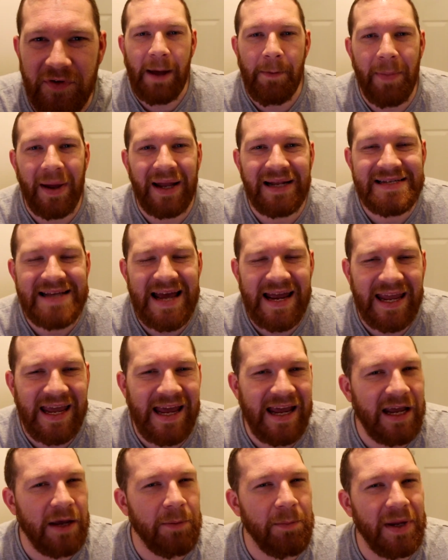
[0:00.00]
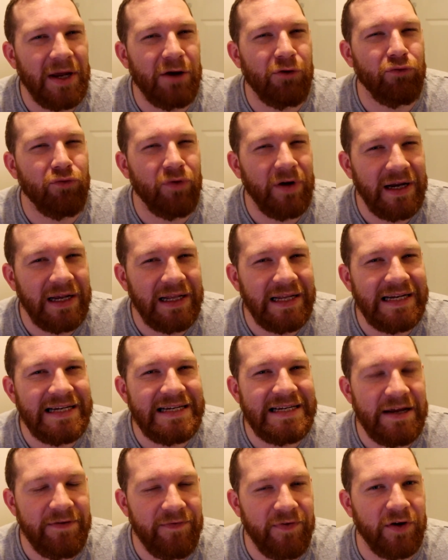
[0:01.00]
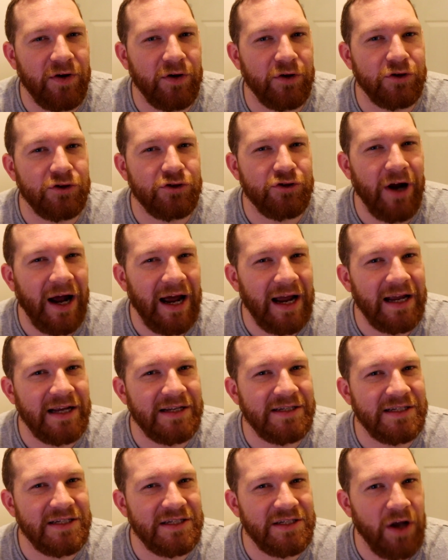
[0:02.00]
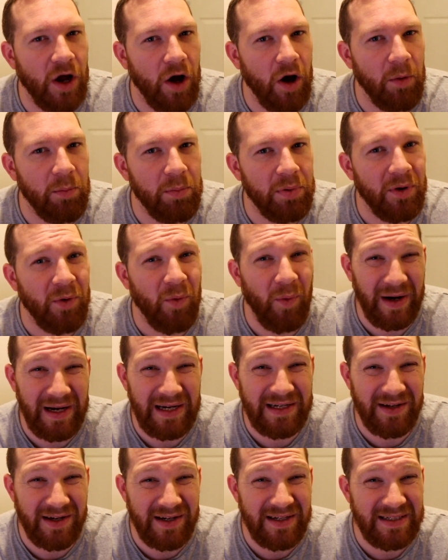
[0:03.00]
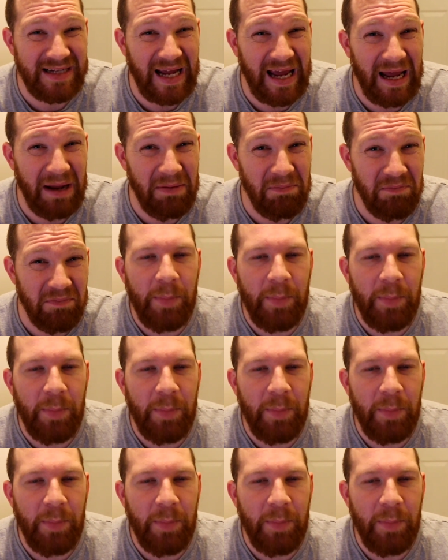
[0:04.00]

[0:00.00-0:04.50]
And Benteke can be a really difficult striker to stop when he's on his game.